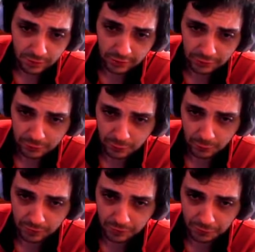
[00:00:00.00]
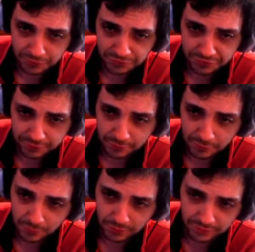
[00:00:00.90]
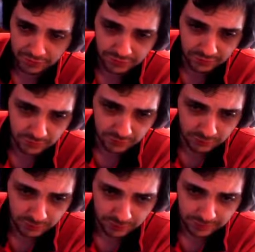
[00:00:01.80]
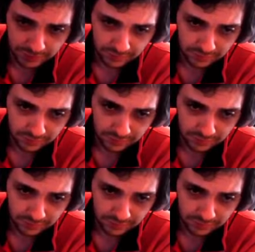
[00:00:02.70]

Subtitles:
Alright, so what are the 3 generators? 1, 2, 3.